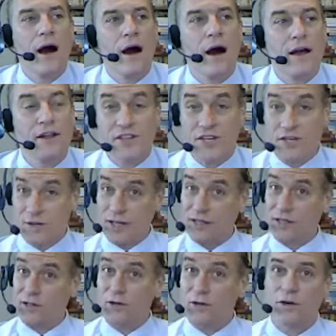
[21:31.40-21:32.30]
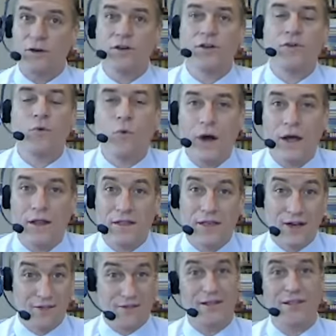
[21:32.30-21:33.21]
until I learned what
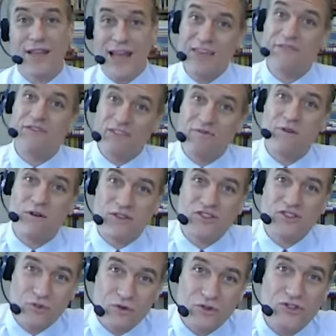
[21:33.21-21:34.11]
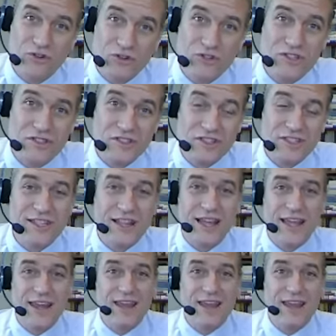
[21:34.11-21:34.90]
the life of most neurosurgeons is like,